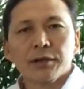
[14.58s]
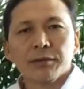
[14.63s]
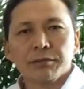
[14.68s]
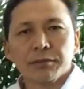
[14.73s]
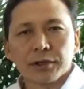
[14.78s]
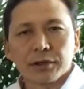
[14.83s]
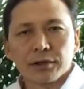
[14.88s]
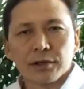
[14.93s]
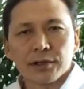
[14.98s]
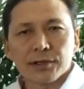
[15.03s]

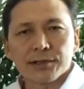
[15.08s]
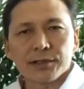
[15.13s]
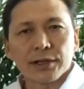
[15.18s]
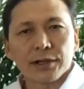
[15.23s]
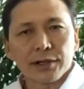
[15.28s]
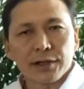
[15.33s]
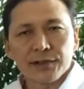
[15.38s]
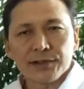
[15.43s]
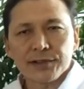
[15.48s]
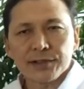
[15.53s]
because I
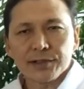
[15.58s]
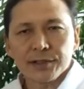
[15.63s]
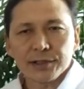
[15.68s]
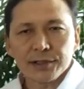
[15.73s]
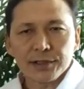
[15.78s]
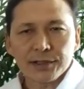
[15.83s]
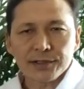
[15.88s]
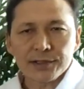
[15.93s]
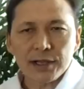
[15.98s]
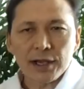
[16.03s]
consider
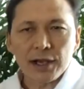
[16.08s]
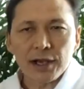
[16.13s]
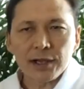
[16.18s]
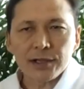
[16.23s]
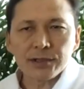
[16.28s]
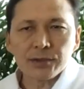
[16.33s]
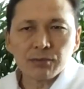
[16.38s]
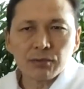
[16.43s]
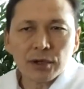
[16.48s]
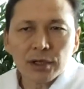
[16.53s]
this
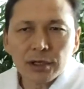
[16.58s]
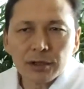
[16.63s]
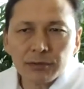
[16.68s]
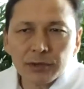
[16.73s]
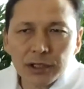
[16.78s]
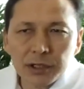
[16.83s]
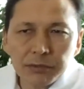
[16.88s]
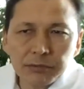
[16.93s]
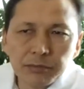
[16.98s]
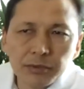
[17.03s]
as one of
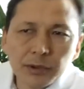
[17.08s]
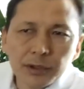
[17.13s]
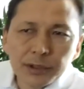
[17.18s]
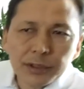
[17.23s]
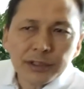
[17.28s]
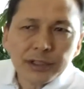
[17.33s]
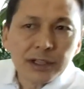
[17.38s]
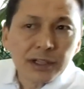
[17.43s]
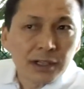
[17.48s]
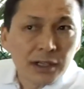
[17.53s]
the
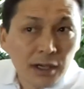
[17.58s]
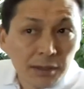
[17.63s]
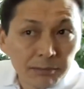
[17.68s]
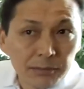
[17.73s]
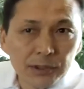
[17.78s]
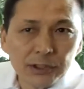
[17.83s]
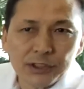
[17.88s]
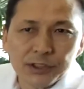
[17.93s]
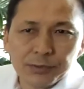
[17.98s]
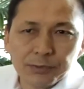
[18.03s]
important
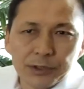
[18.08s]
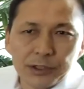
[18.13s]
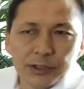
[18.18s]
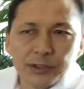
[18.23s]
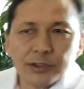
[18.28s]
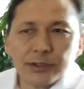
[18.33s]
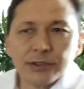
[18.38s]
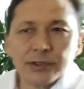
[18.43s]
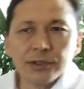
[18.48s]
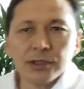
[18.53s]

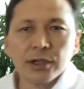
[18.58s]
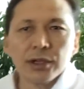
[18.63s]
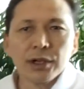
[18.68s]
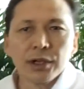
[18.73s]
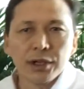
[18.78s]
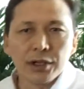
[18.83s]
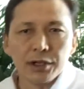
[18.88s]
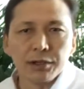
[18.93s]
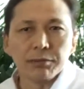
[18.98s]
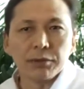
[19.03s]
accomplishments
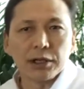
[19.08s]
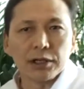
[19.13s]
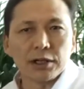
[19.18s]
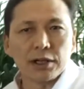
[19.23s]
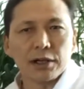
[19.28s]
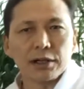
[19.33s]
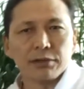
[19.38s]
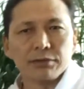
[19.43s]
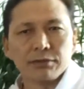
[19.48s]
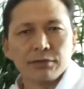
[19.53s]
in my
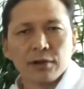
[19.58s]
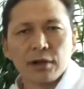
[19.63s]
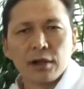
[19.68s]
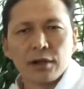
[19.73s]
life.